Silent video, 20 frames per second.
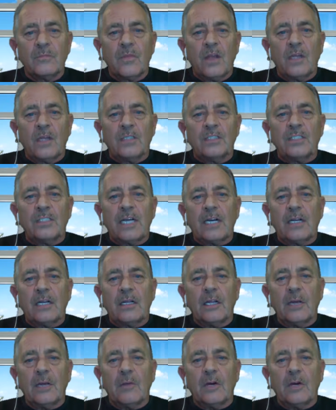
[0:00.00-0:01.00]

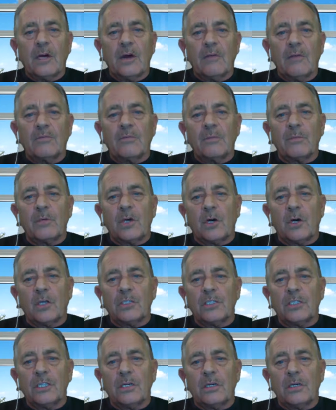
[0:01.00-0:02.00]
Secondly, would come from
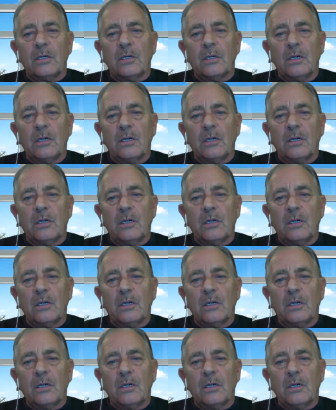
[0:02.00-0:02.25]
culture,